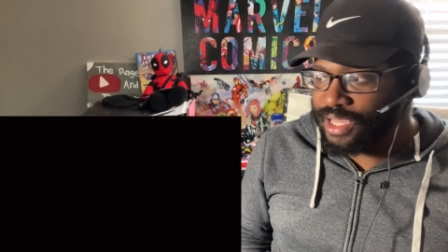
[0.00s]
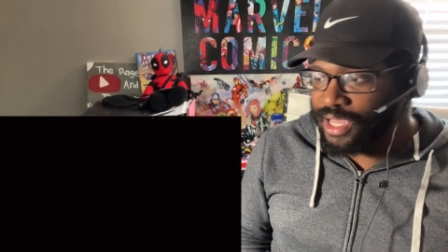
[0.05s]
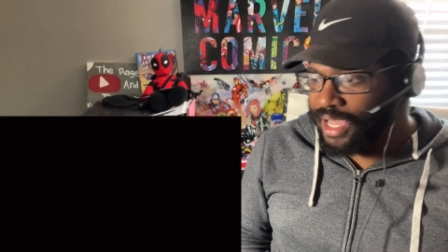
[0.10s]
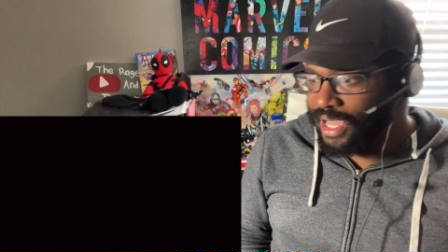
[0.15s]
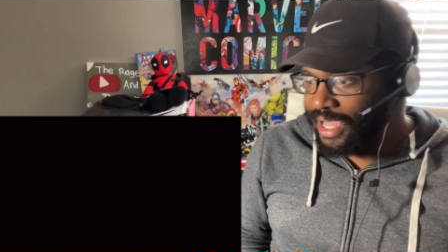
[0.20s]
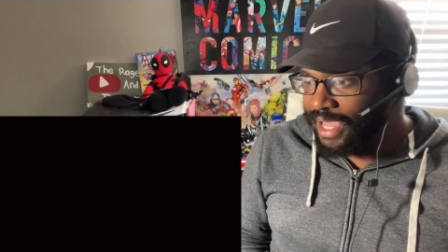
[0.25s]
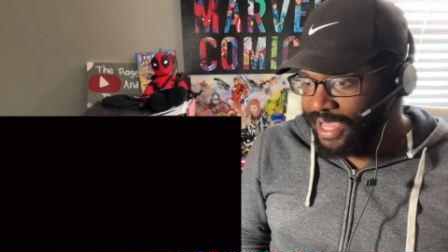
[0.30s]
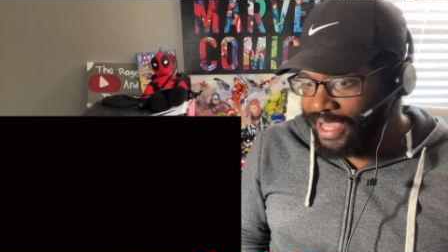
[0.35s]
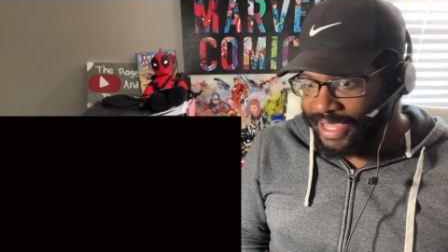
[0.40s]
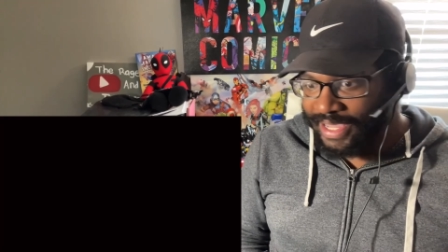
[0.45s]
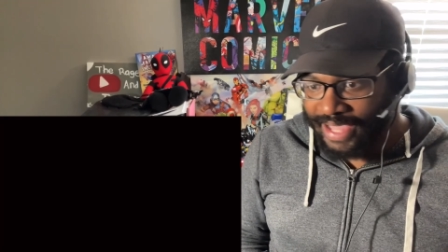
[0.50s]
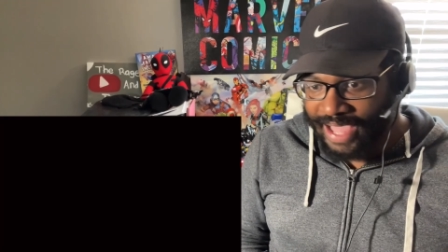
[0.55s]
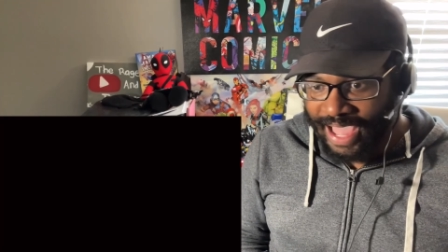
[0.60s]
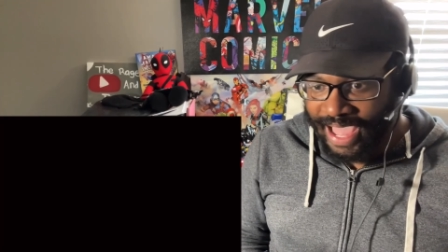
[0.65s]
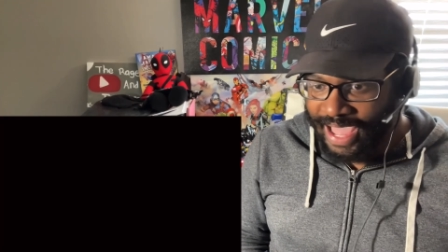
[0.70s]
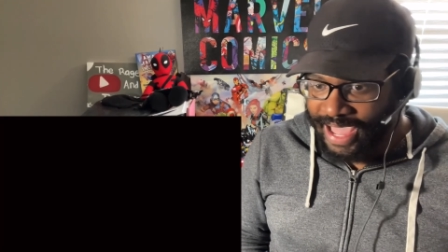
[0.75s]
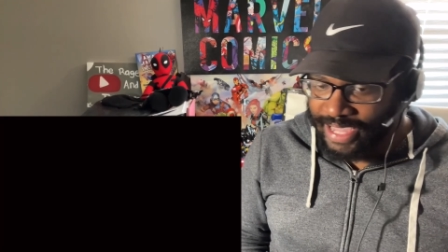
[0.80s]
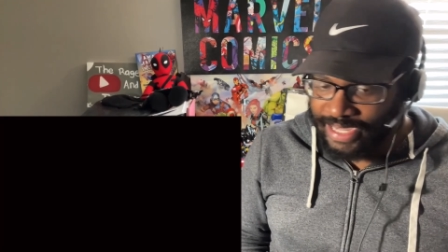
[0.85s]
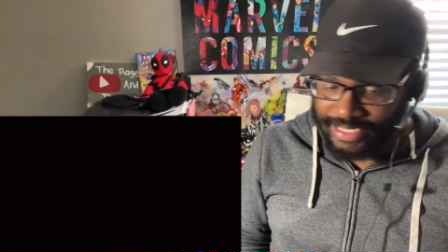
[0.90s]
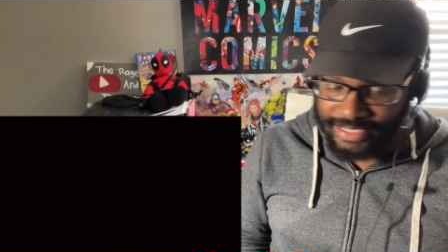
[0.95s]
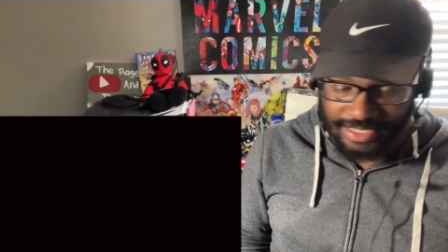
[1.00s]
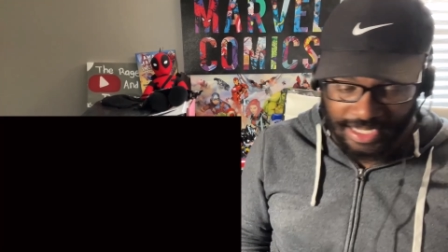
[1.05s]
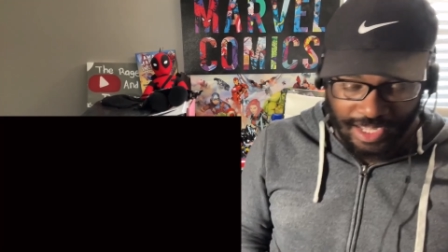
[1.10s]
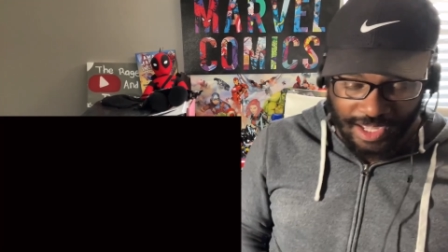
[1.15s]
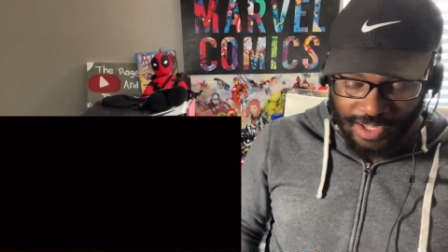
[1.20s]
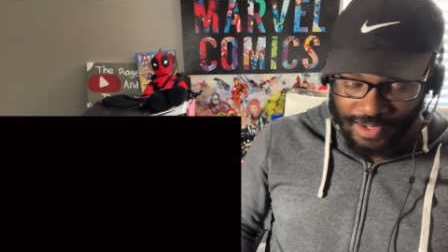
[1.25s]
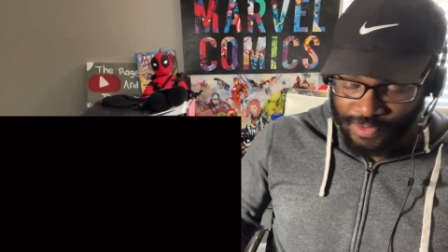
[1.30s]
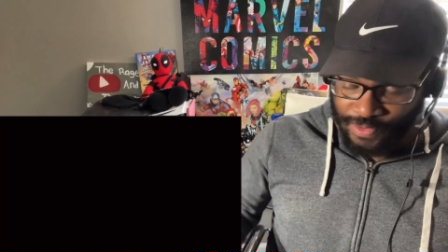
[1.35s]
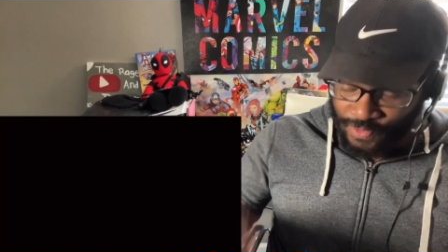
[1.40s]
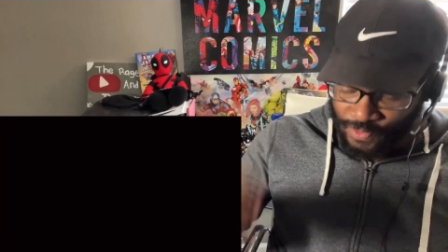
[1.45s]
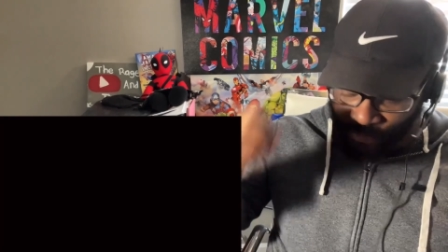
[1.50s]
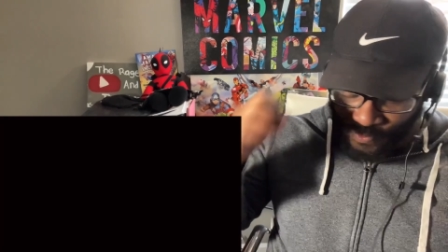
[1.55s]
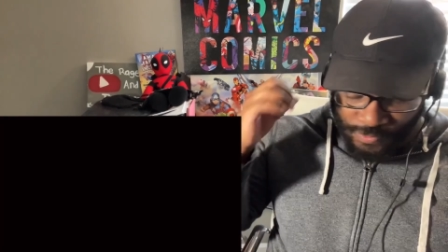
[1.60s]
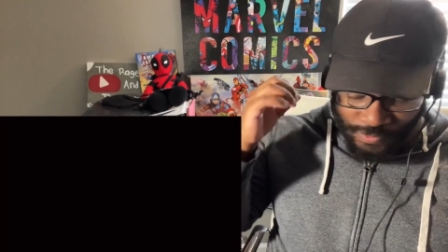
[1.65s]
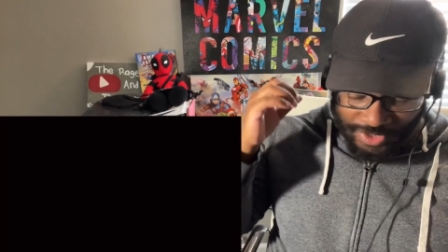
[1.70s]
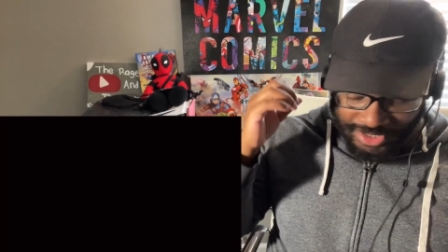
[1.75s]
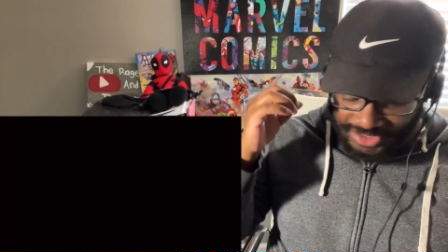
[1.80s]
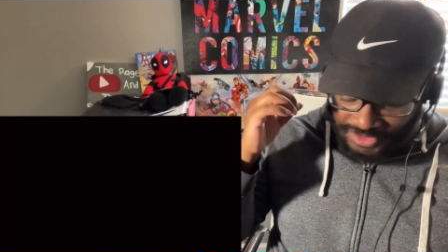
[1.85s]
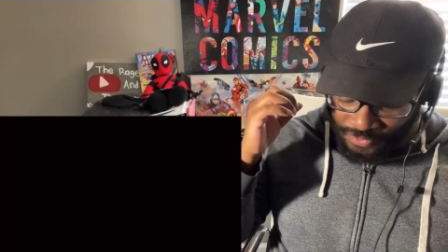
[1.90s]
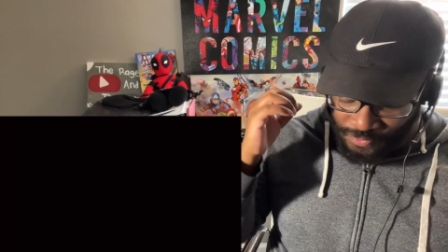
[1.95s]
Uh, I
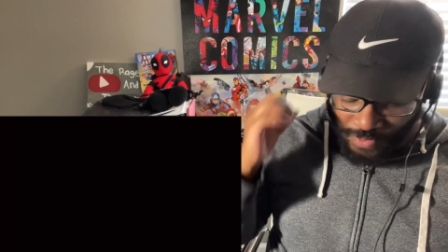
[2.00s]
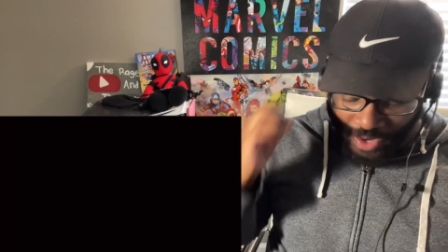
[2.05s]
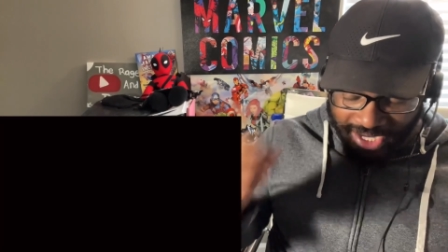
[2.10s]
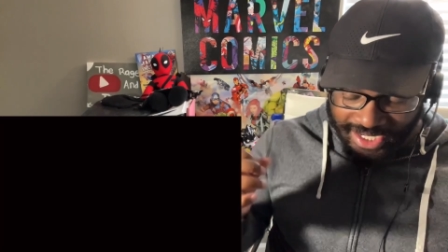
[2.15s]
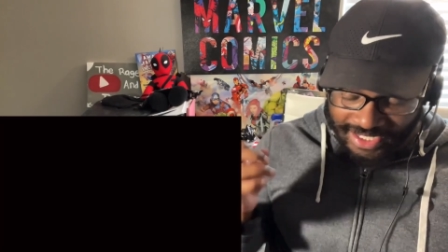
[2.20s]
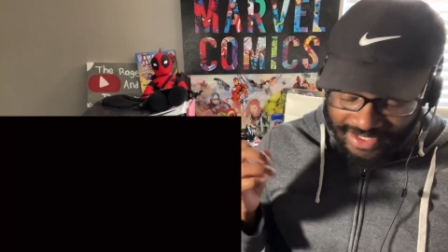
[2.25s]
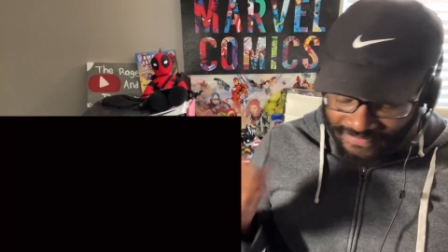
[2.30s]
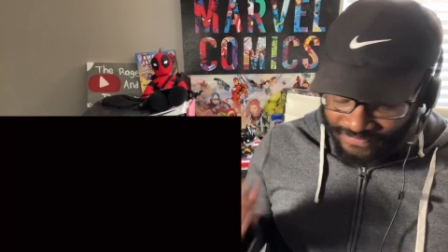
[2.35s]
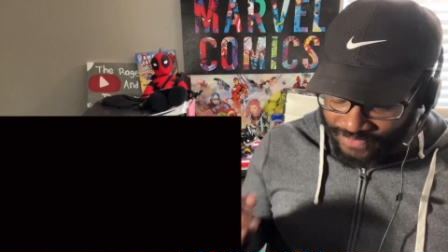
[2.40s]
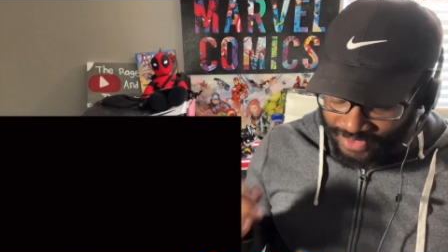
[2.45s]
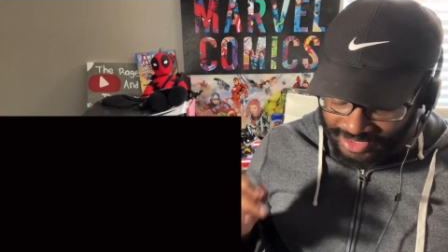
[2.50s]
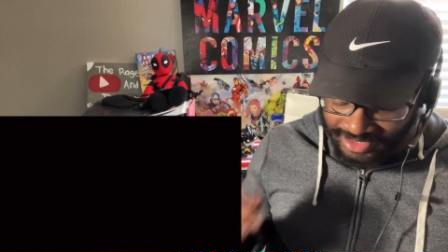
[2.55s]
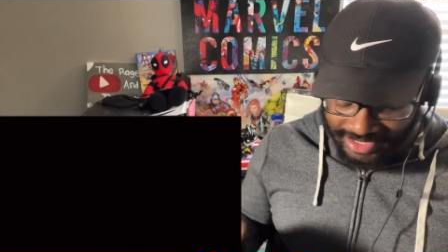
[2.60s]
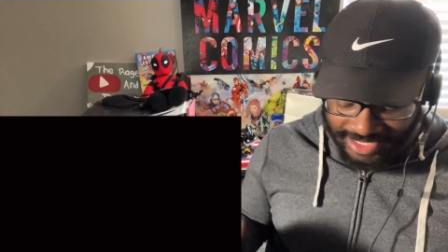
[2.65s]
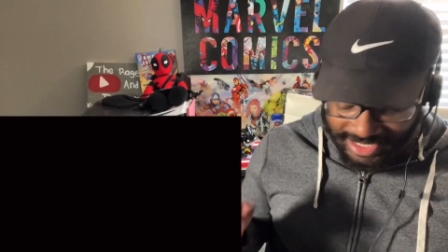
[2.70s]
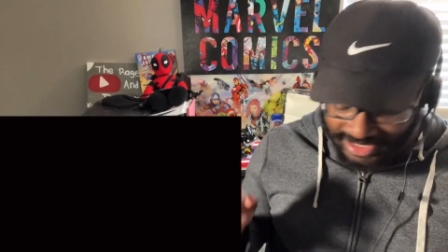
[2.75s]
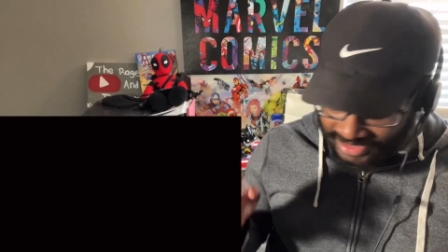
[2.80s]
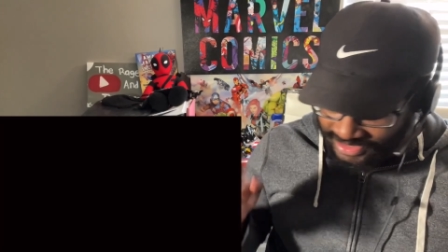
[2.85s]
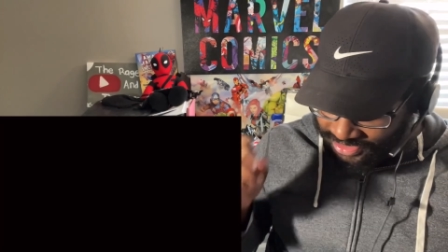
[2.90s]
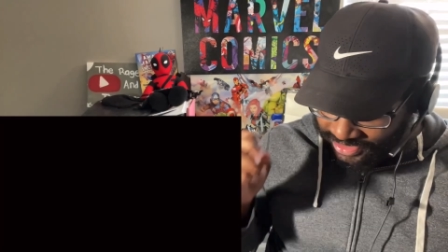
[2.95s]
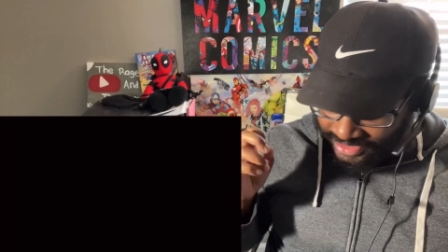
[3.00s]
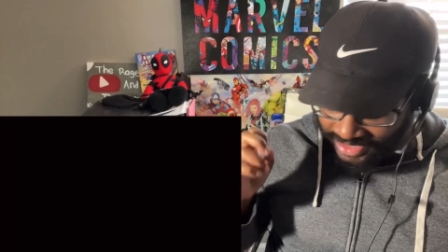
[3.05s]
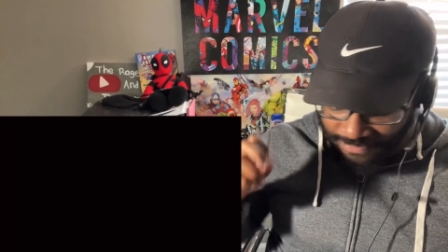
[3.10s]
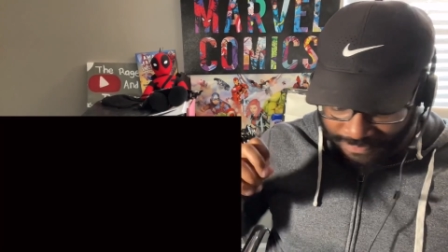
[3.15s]
was waiting for this